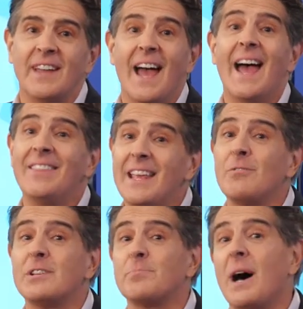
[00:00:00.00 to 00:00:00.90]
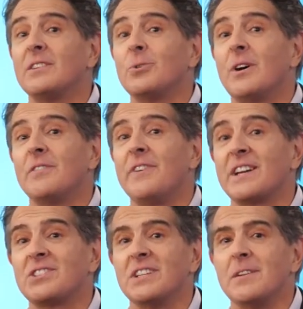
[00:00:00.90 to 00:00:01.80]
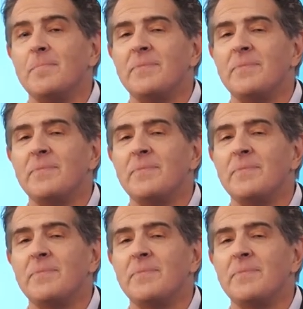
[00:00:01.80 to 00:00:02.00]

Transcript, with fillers: And they respond to our affection.